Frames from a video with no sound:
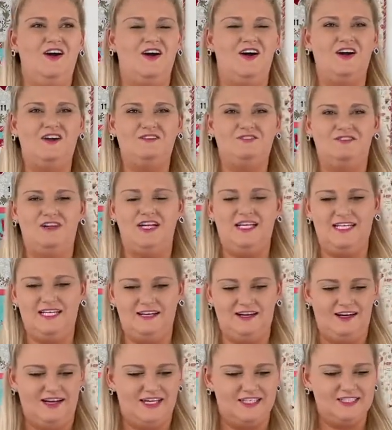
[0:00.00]
All right,
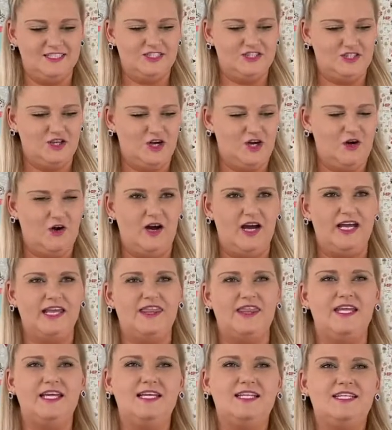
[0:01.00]
guys. So I
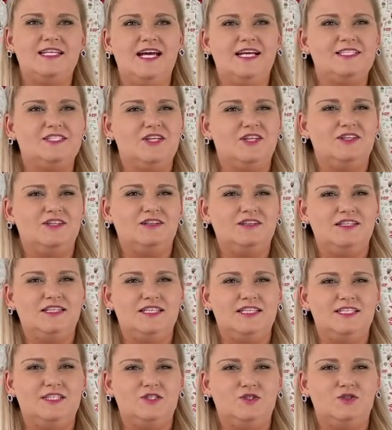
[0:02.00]
think next on the
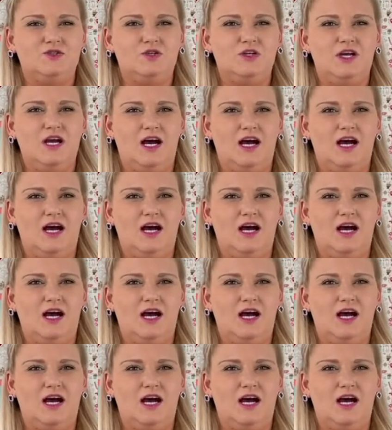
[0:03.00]
list,